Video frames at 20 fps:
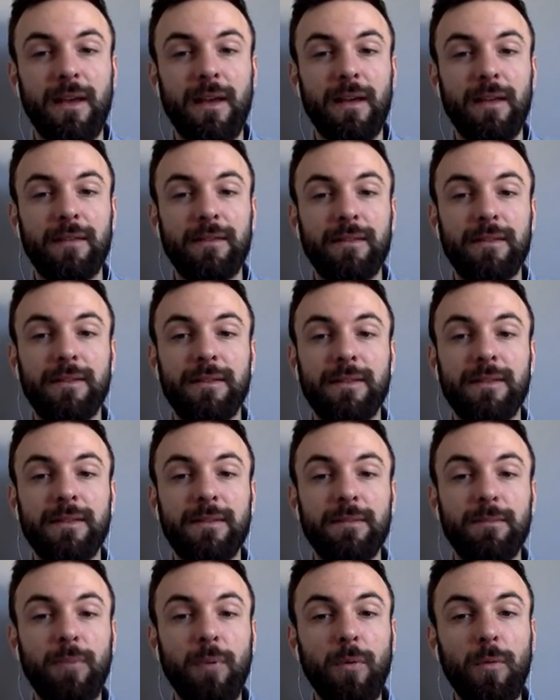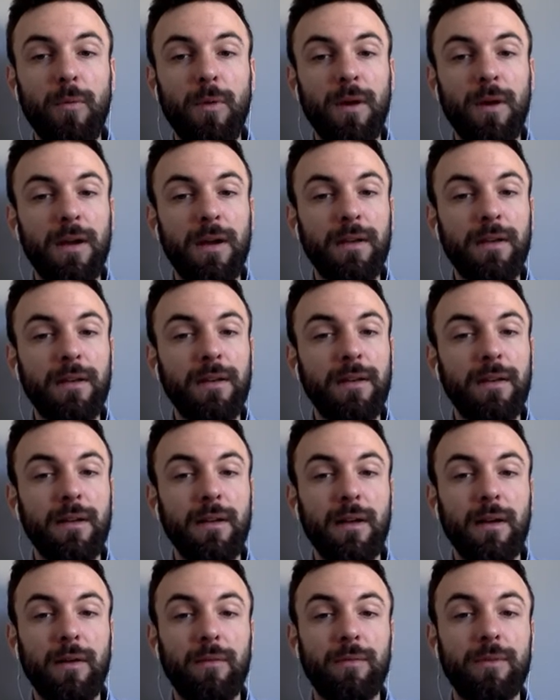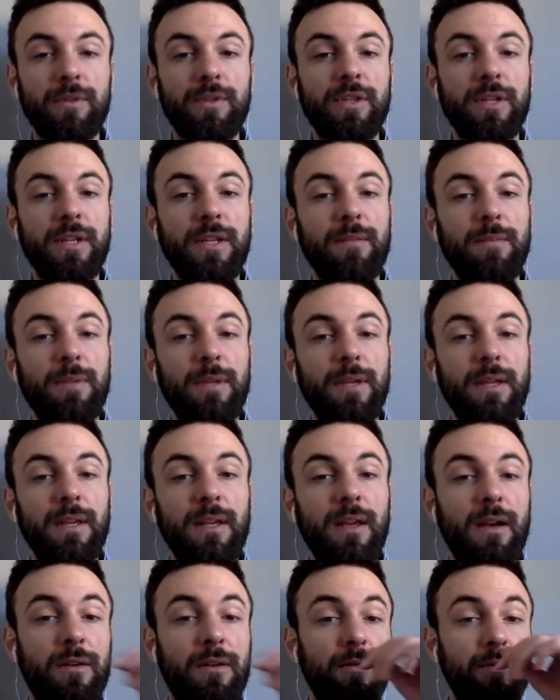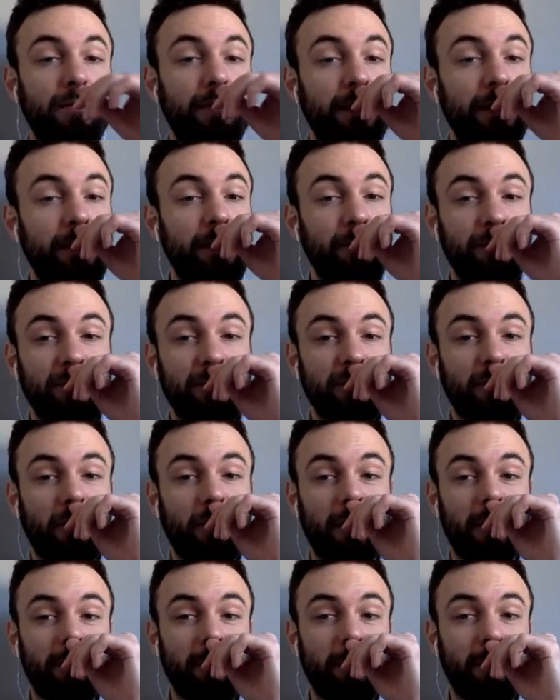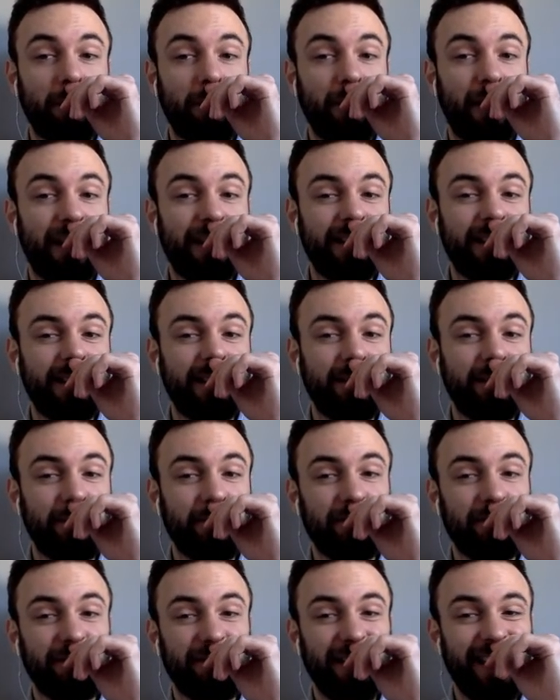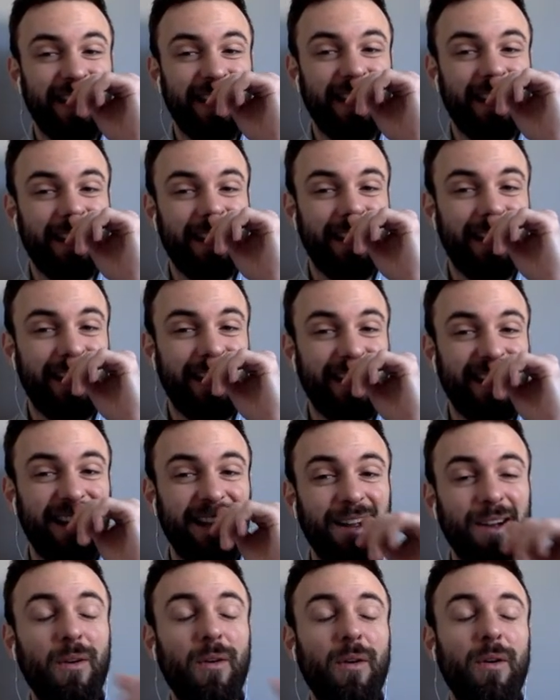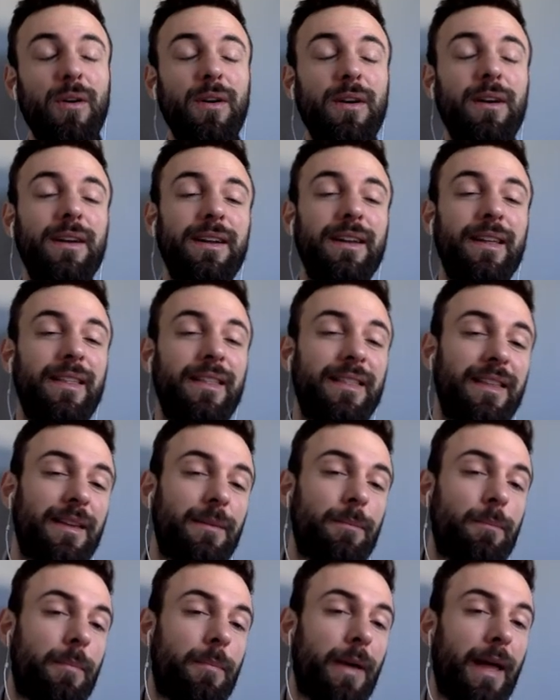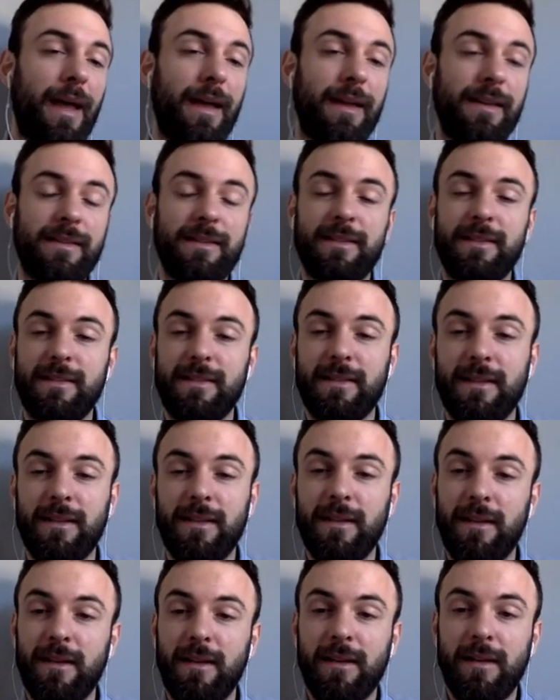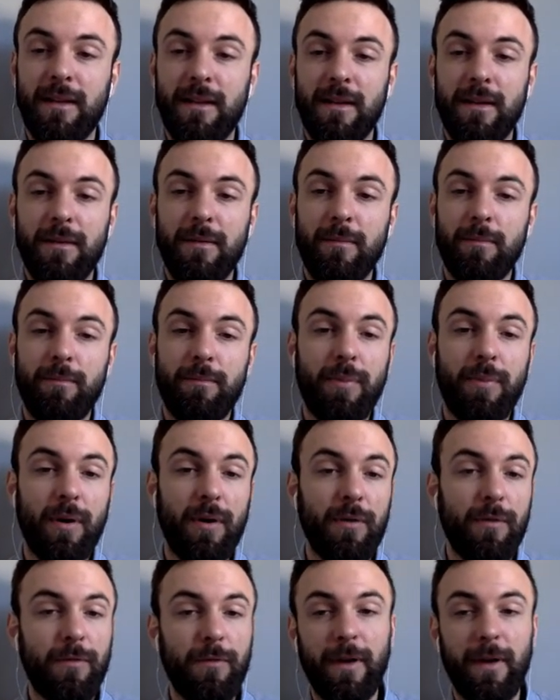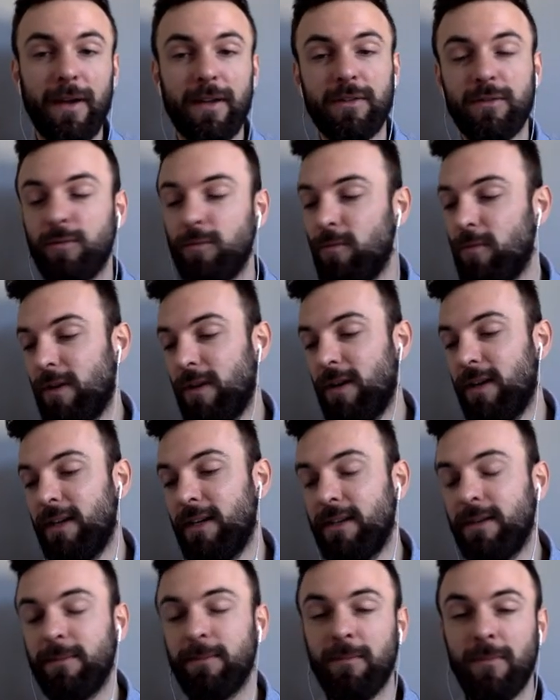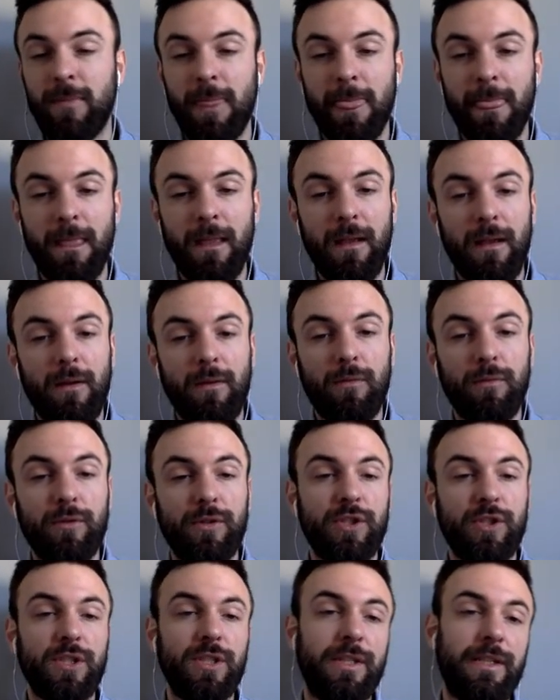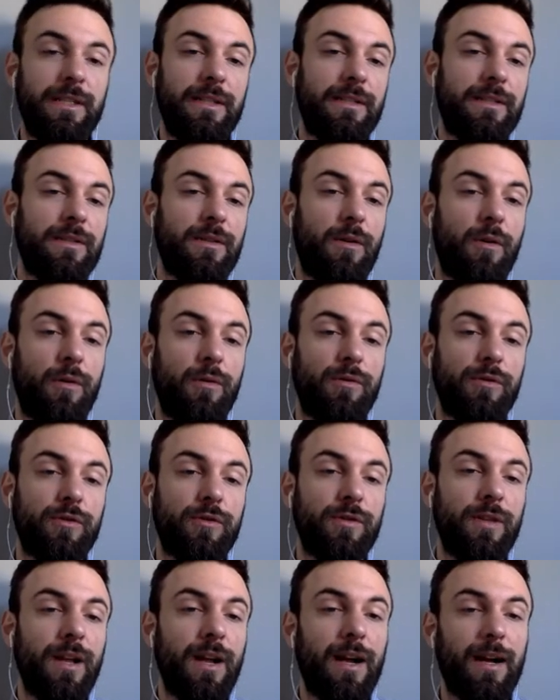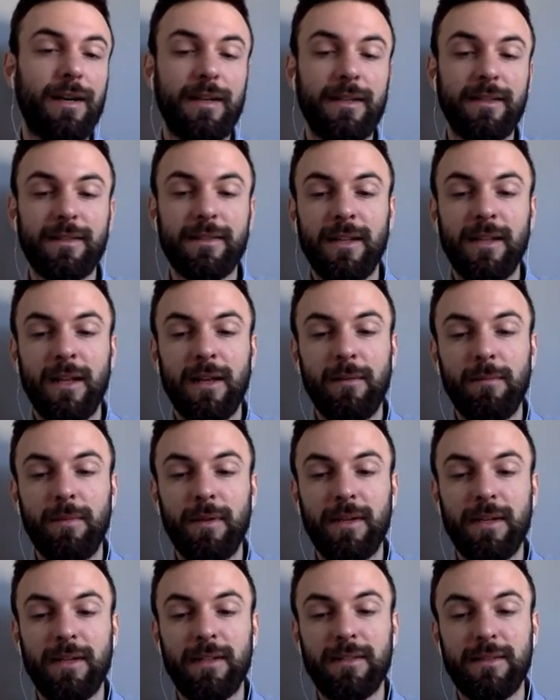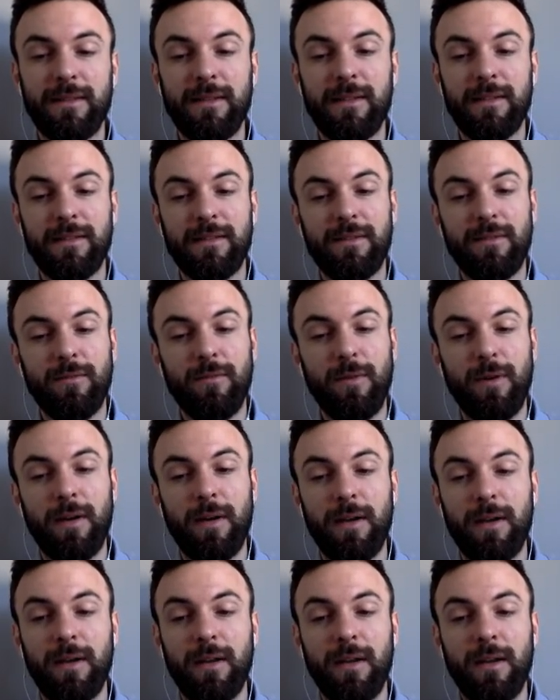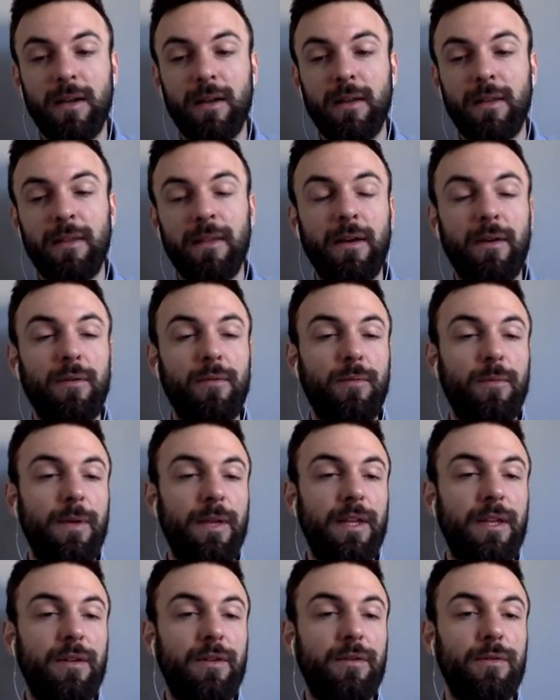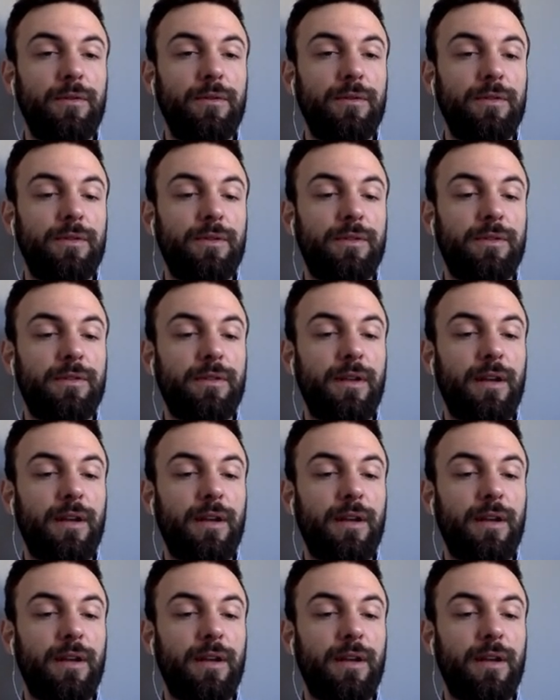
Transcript: The simple one, which can be continuous or progressive, or the past perfect one, which is also the hardest because it's the one that we use